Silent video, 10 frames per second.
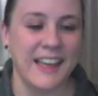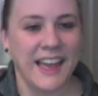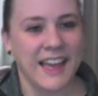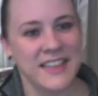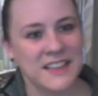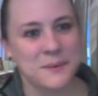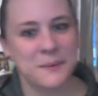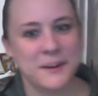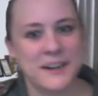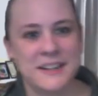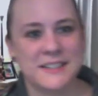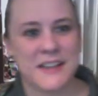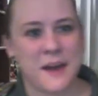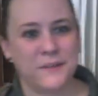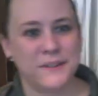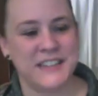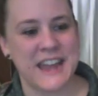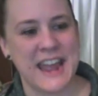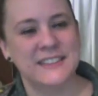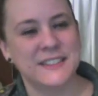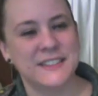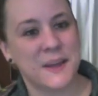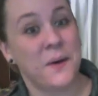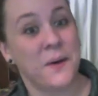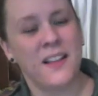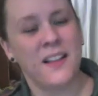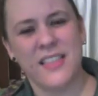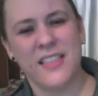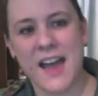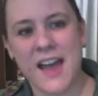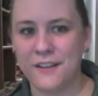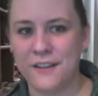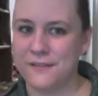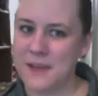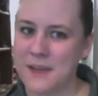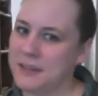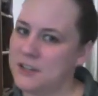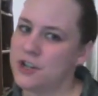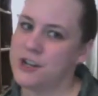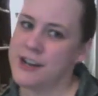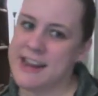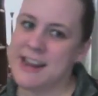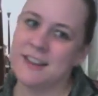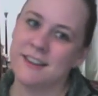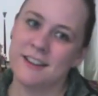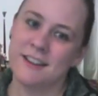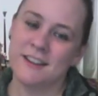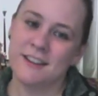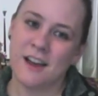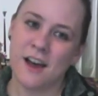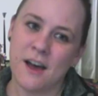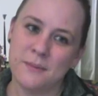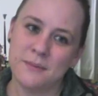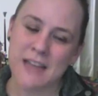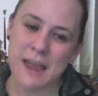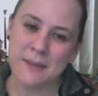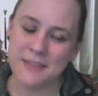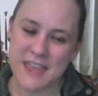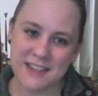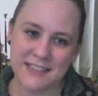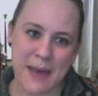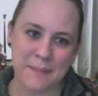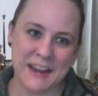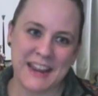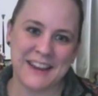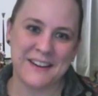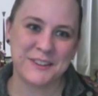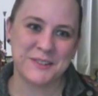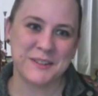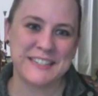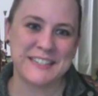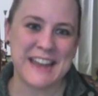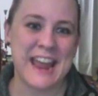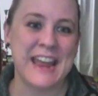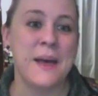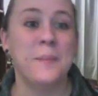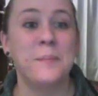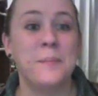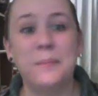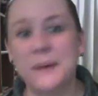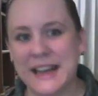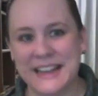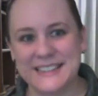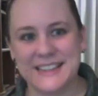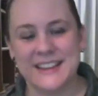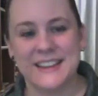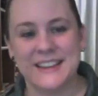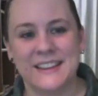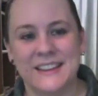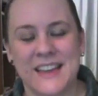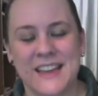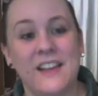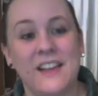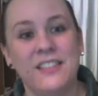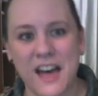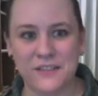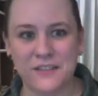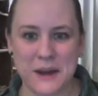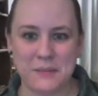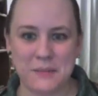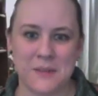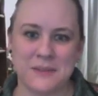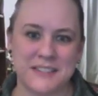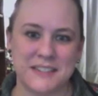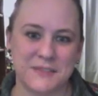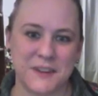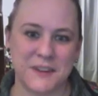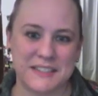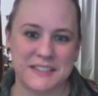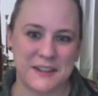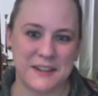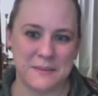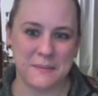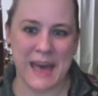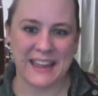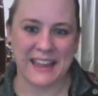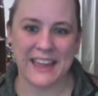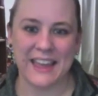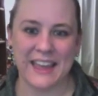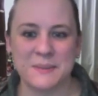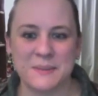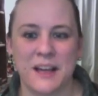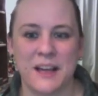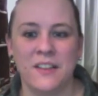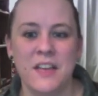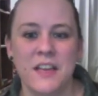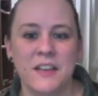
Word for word: And that's where we're going to stop for today. So, a lot of family tree um, type things happening in our story today, but Okay, a lot of great promises for us to unpack as well.